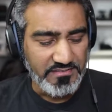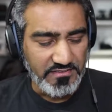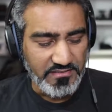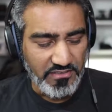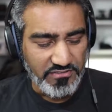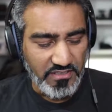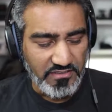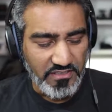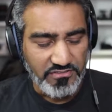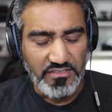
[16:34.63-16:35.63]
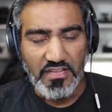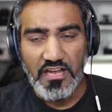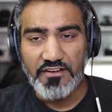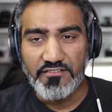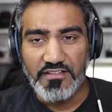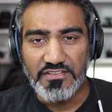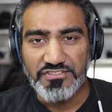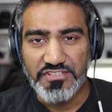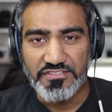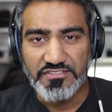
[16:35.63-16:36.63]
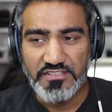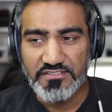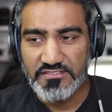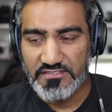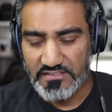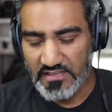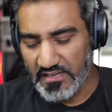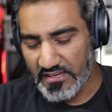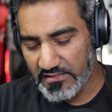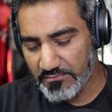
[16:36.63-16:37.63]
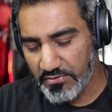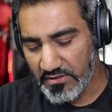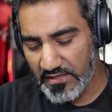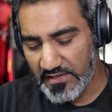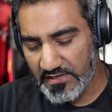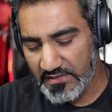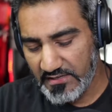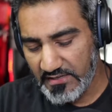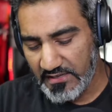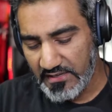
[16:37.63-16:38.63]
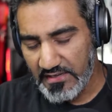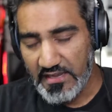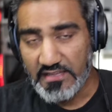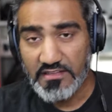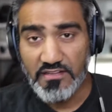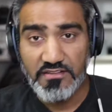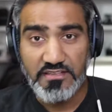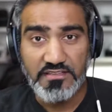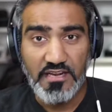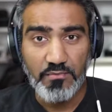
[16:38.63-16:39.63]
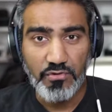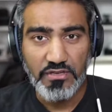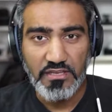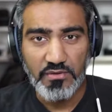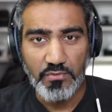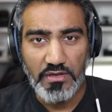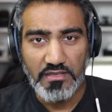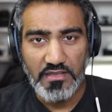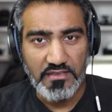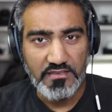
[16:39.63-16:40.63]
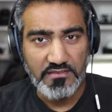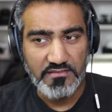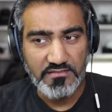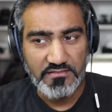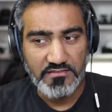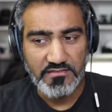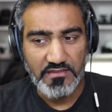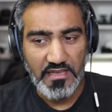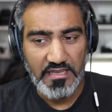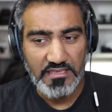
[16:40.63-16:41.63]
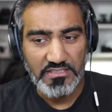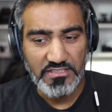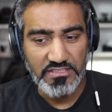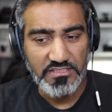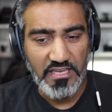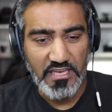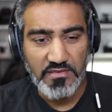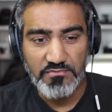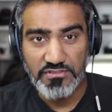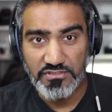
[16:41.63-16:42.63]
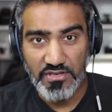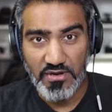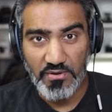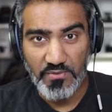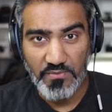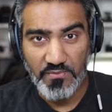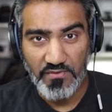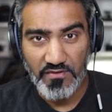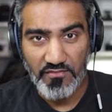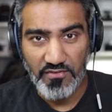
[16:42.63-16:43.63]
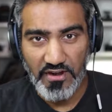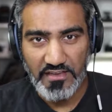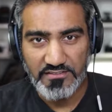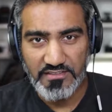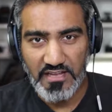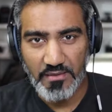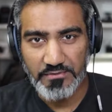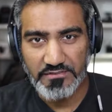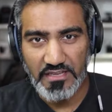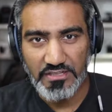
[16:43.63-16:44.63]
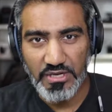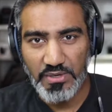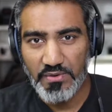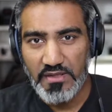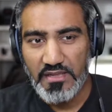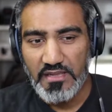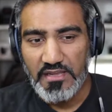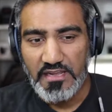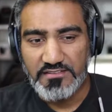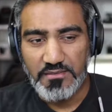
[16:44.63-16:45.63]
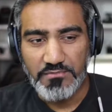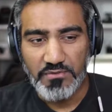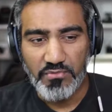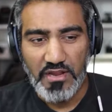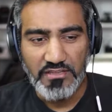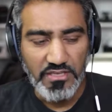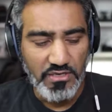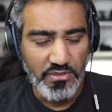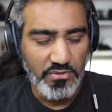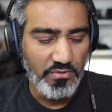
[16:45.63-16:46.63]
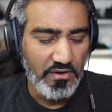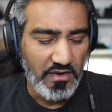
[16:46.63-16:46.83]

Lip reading: There's a lot of logistics in play. Another thing that I'm working with is a game show for Hacks and Hobbies. I know it's something brand new.